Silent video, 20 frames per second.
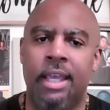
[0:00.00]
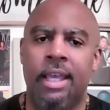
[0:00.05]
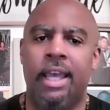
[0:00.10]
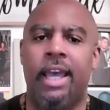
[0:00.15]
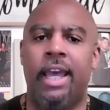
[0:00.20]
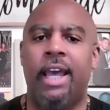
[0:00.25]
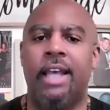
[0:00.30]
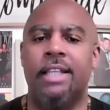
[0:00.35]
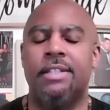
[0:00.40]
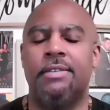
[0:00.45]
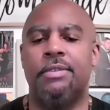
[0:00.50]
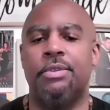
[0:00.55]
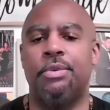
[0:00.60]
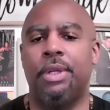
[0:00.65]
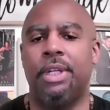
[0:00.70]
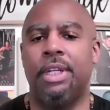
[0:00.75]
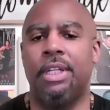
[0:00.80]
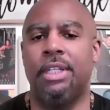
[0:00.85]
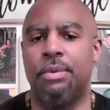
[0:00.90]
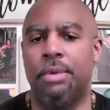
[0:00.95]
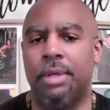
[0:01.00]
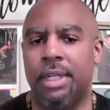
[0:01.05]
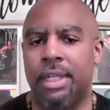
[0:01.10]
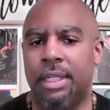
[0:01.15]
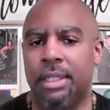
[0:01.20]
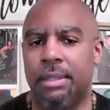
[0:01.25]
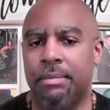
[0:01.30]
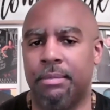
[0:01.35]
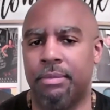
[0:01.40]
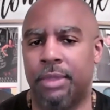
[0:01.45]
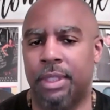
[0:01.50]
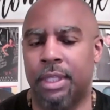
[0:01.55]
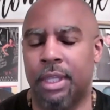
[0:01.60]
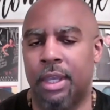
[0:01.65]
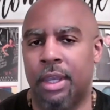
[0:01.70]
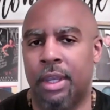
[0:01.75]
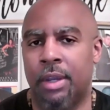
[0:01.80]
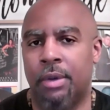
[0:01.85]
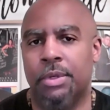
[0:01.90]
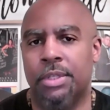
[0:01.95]
As of 2020,
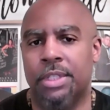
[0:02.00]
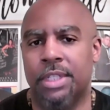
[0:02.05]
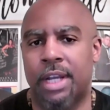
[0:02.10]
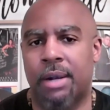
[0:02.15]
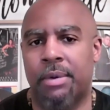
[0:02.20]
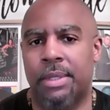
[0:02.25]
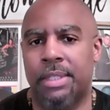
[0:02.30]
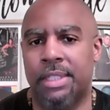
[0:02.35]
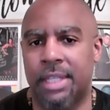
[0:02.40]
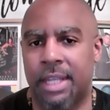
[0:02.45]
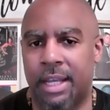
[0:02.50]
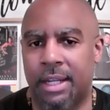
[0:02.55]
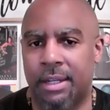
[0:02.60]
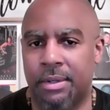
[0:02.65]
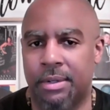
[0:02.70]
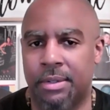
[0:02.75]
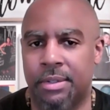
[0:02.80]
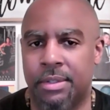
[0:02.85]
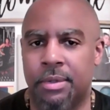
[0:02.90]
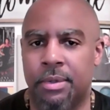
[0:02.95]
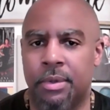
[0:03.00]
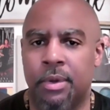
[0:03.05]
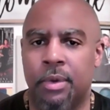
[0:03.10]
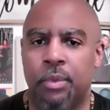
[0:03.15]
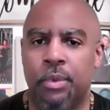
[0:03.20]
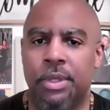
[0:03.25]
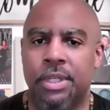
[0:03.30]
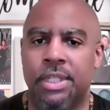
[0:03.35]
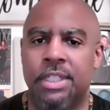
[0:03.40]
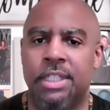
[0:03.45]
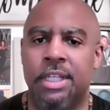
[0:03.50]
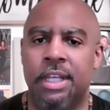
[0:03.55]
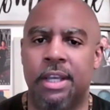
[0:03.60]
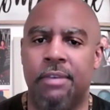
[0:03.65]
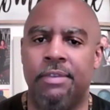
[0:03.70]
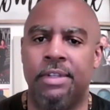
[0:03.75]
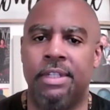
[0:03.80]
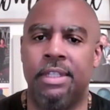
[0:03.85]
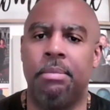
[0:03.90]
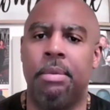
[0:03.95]
Rashara Sanders was
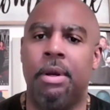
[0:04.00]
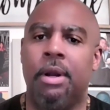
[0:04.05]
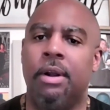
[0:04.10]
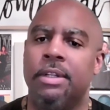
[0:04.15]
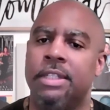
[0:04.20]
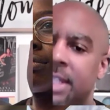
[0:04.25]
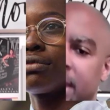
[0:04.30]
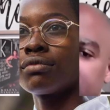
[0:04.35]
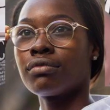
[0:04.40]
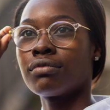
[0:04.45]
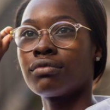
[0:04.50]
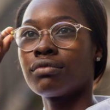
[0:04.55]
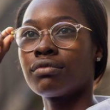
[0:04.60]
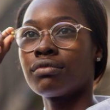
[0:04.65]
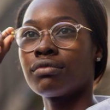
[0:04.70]
chef de partie